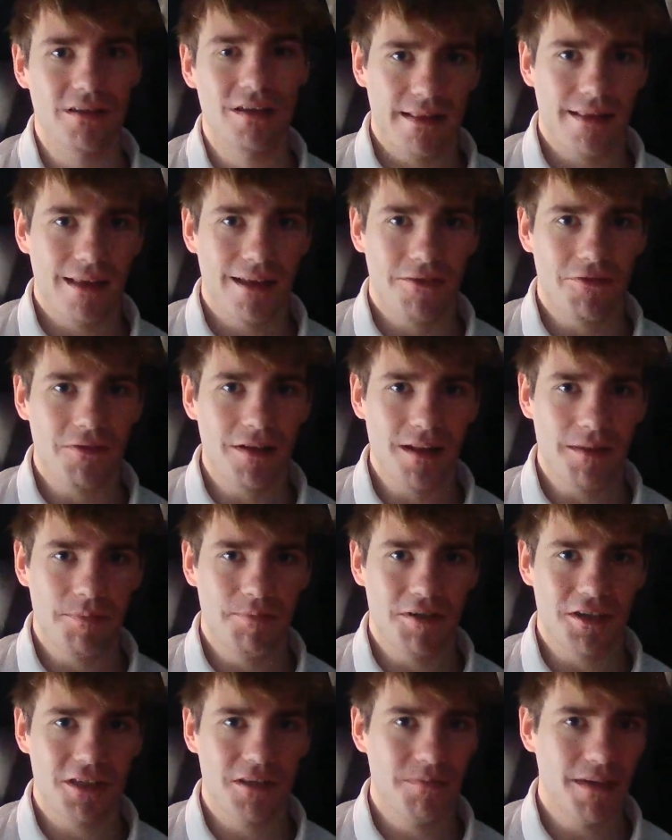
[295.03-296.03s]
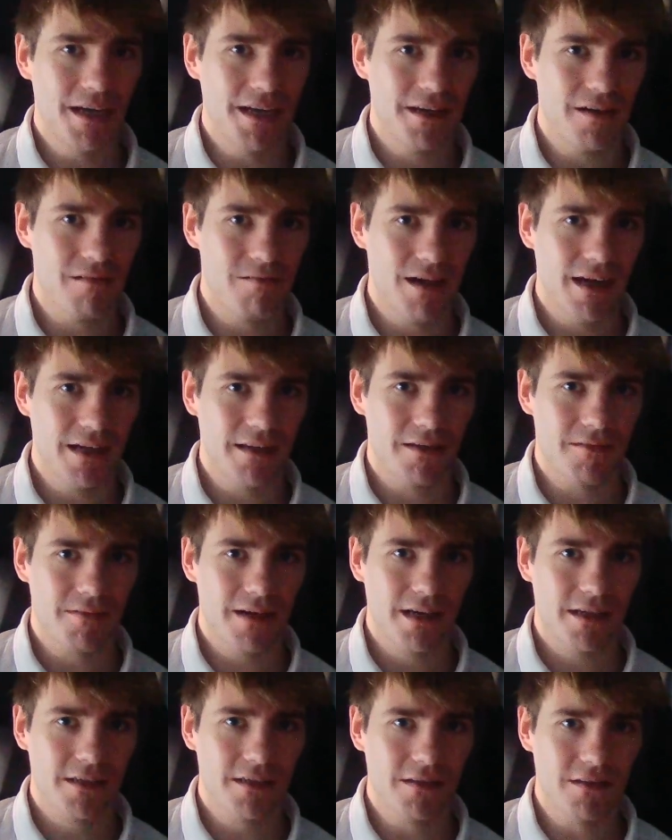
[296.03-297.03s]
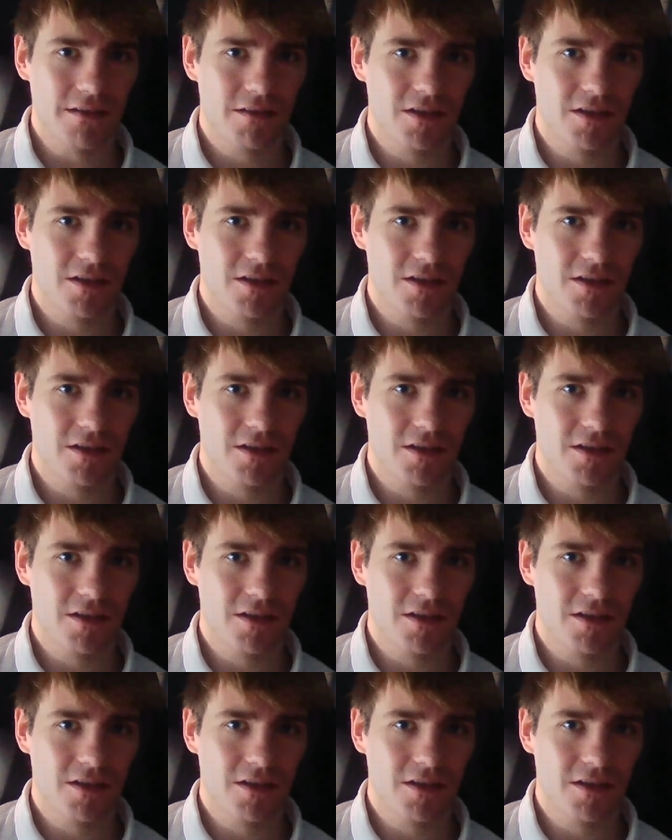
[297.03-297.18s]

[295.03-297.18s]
and that really pushed me in the right direction.